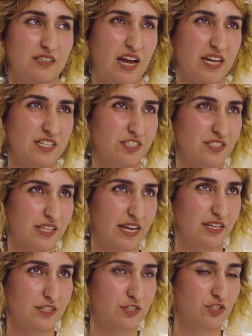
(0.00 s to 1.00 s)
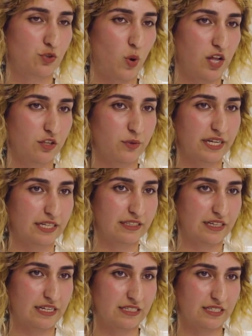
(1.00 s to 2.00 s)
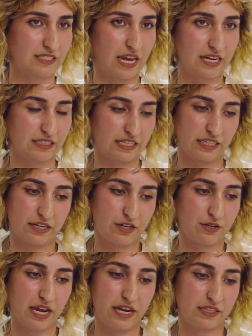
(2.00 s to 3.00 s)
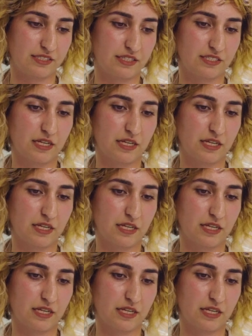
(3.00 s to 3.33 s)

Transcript: kind of just like swallow it and decide that like okay this is